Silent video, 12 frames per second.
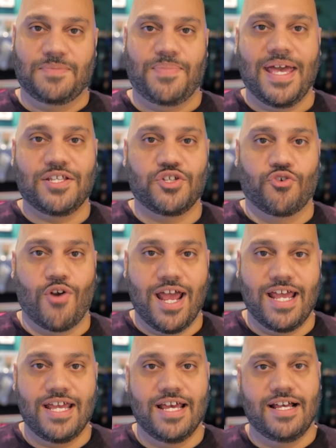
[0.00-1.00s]
space
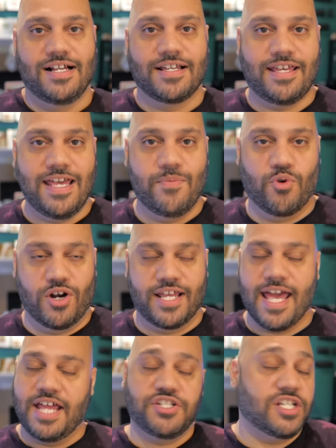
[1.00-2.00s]
gray keyboard.
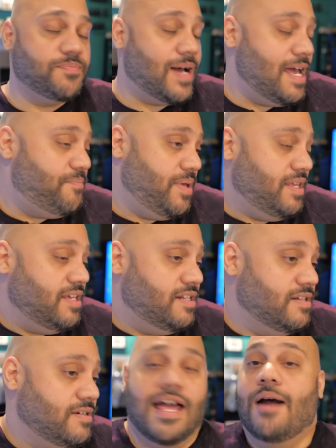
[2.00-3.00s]
Again, just my
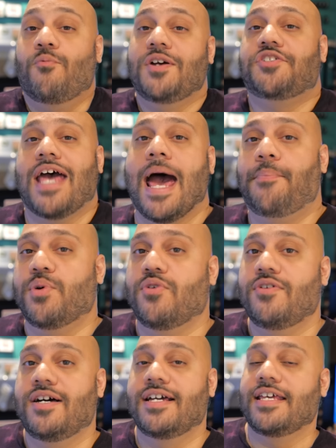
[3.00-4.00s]
opinion. I wish
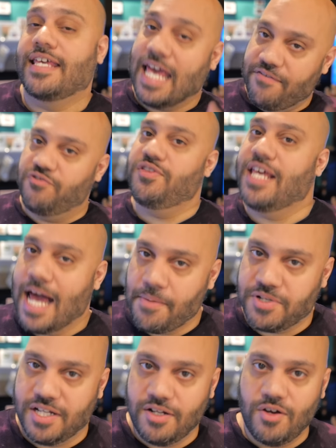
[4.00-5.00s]
Apple gave you the
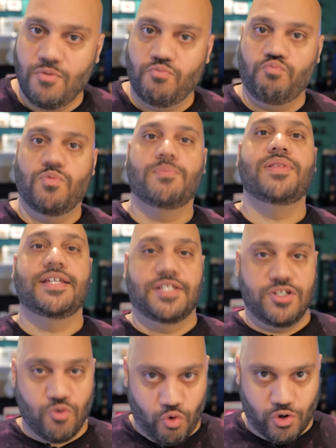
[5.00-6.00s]
option when placing your